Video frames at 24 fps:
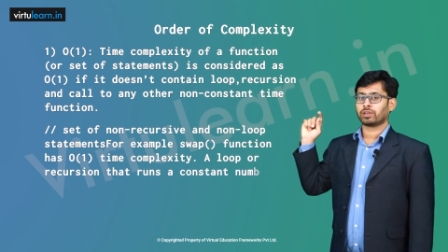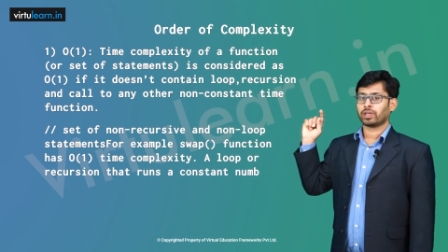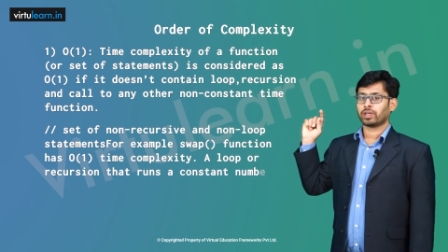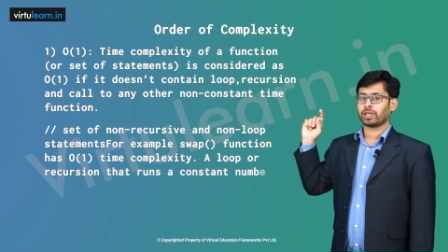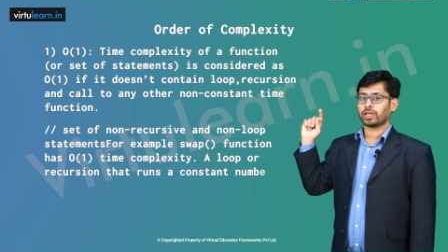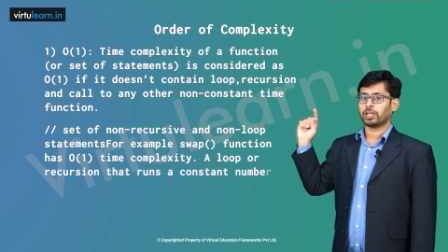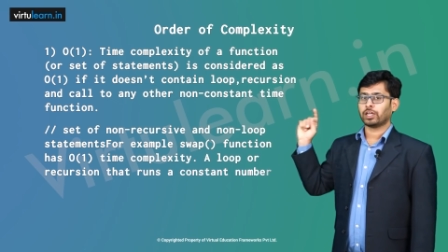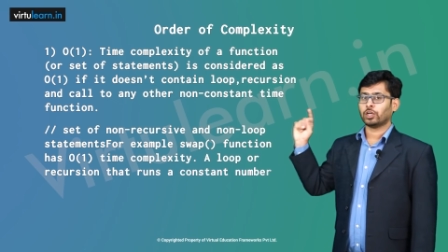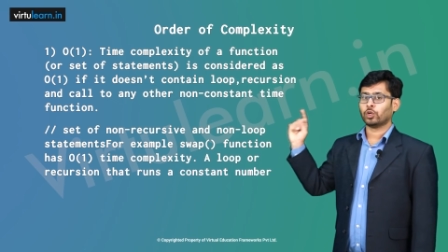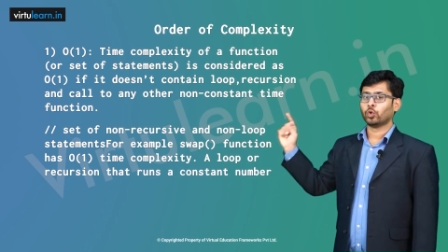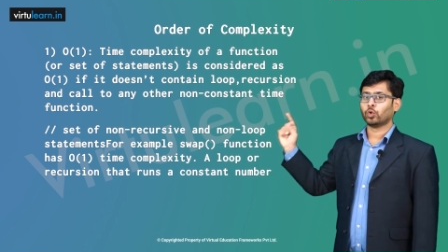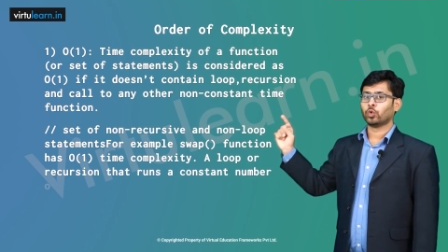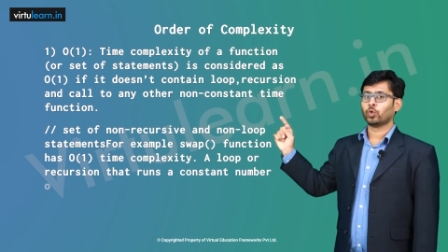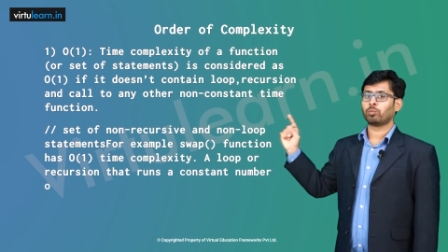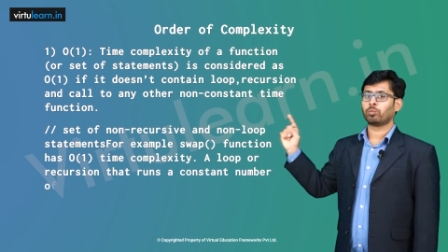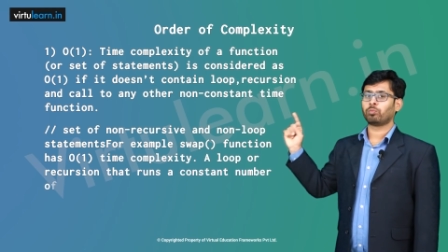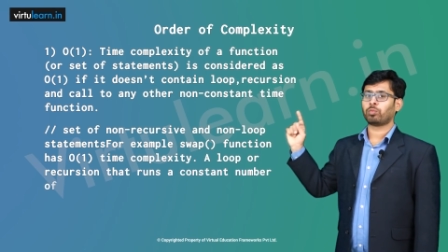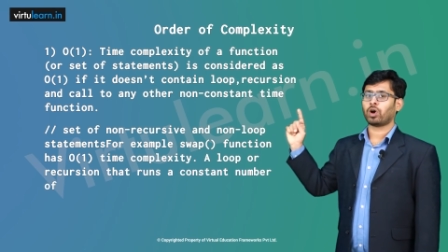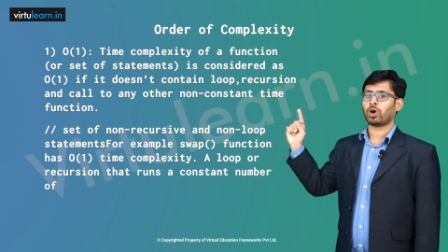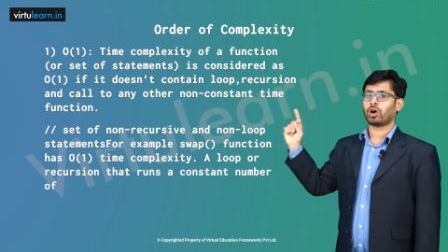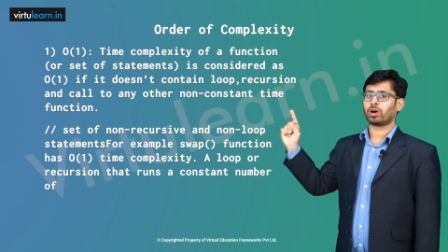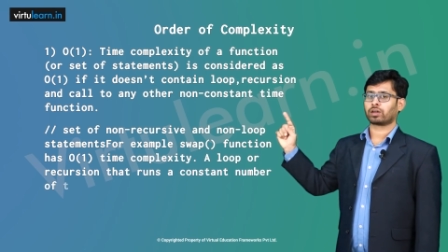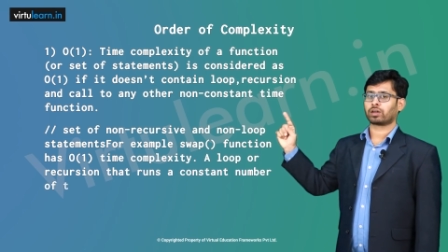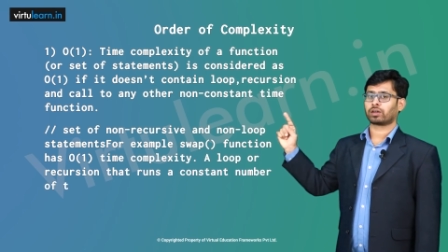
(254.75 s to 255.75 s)
a loop
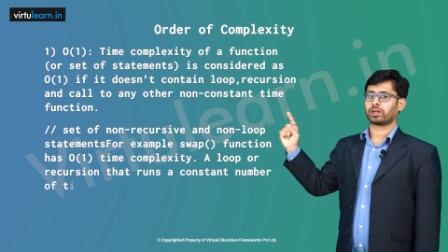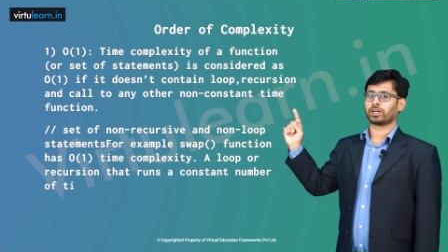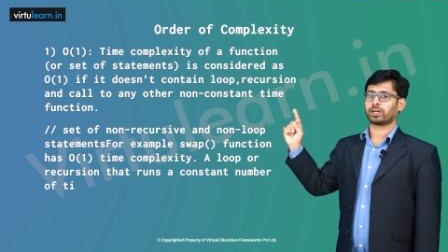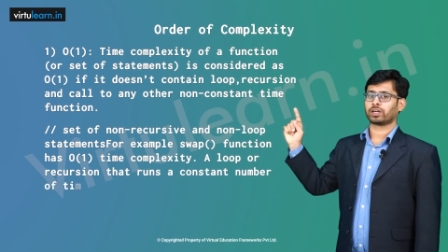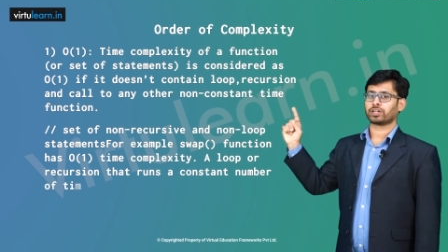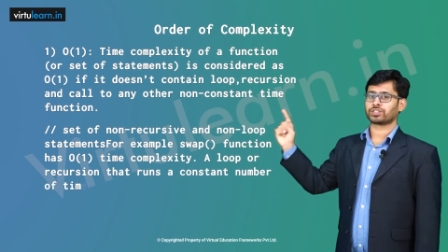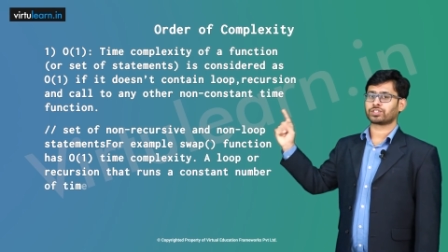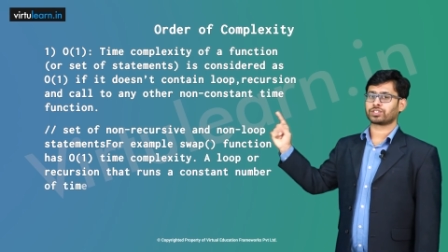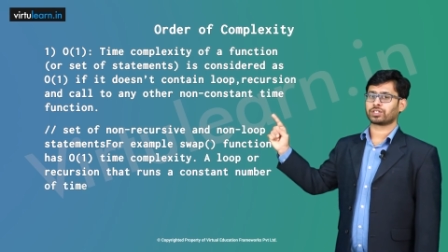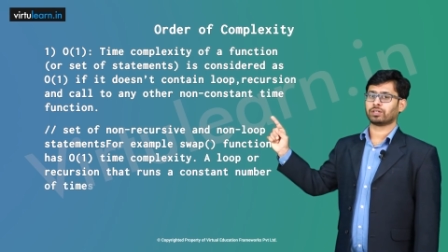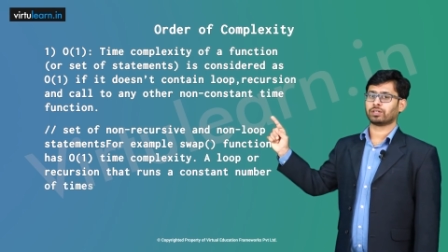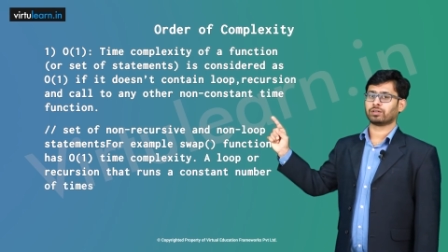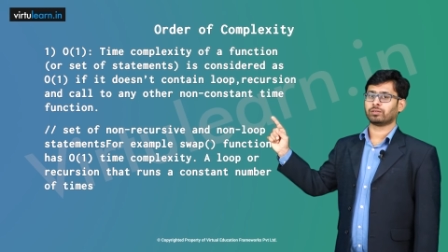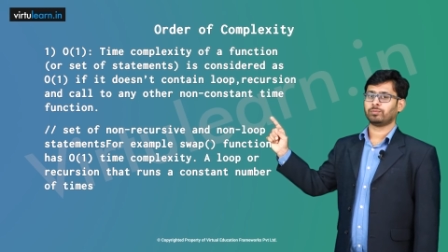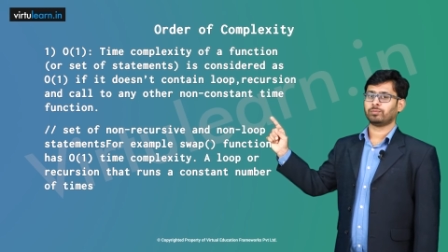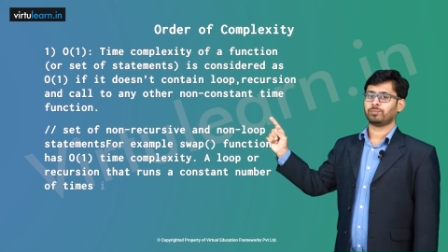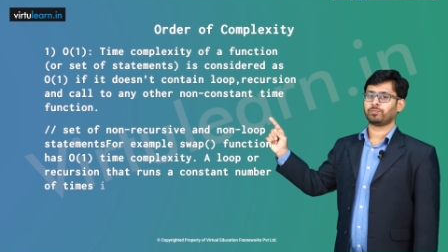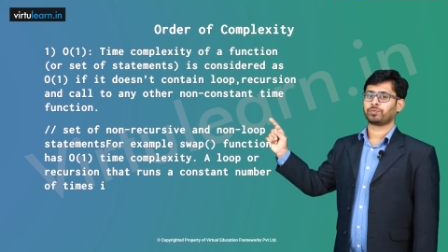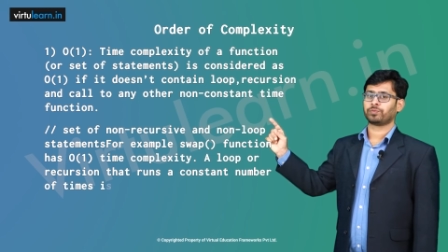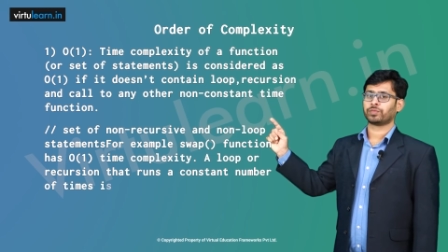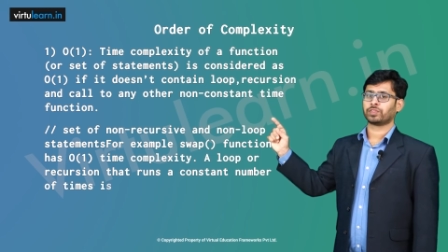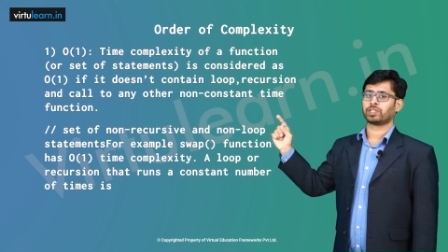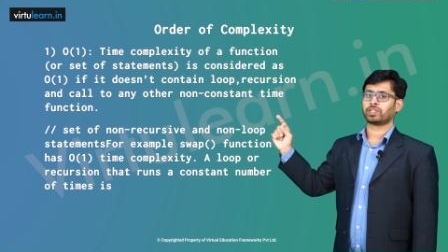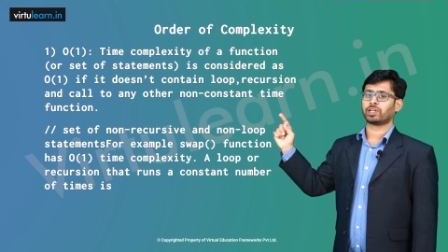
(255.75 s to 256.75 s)
or recursion
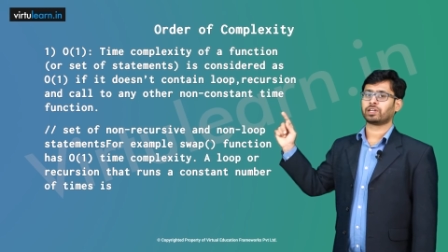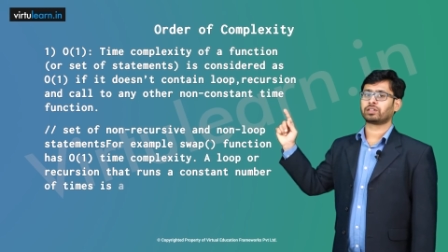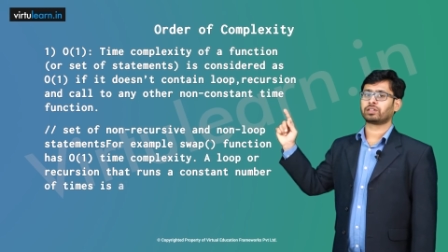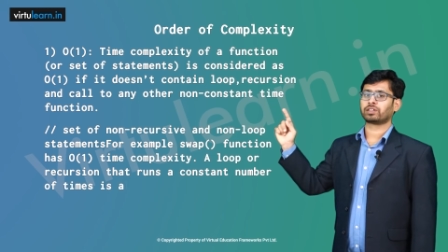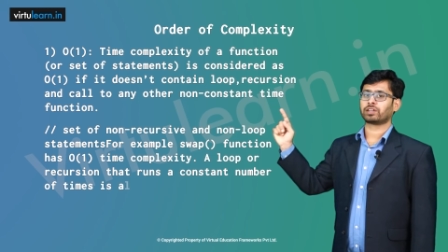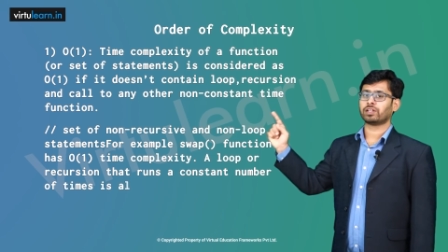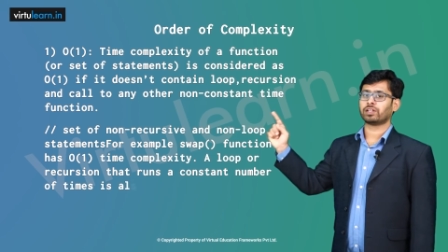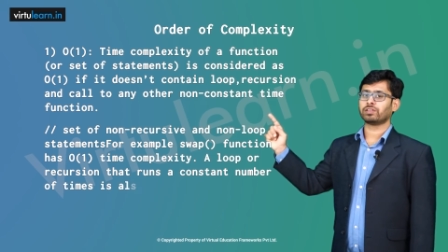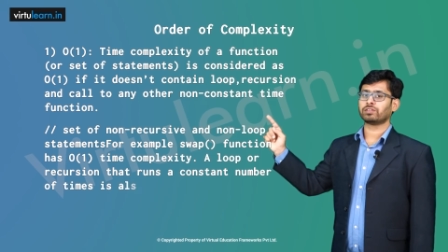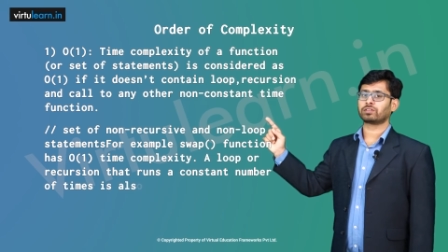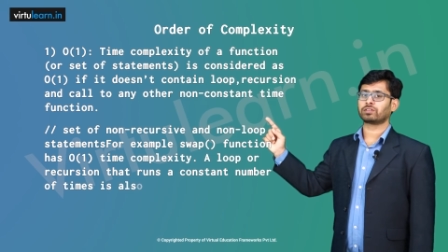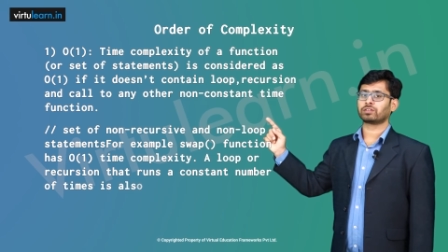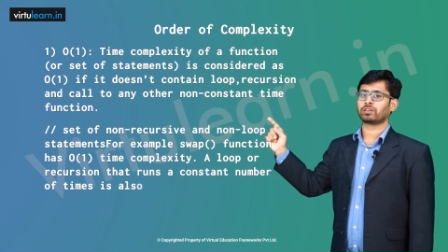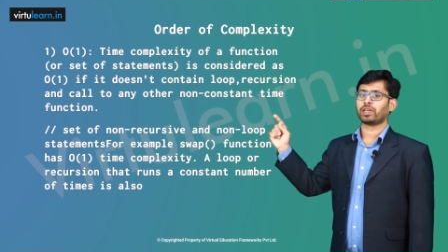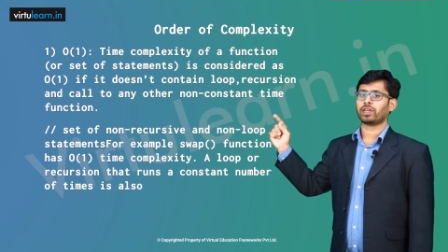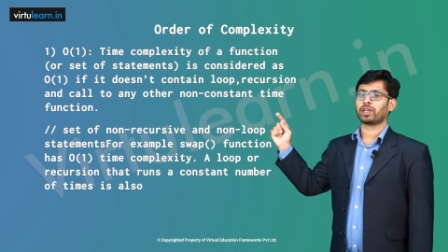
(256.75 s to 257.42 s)
that runs